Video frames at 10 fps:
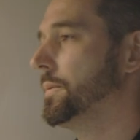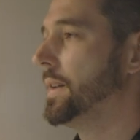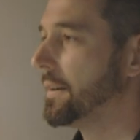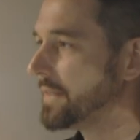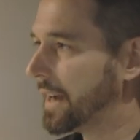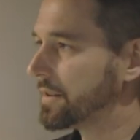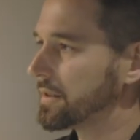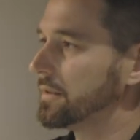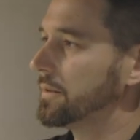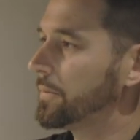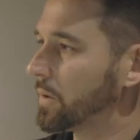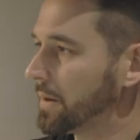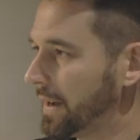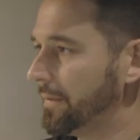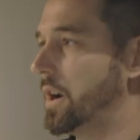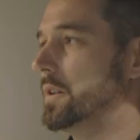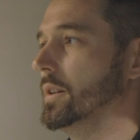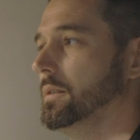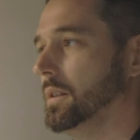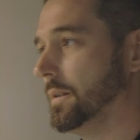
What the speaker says: 5000, 4500,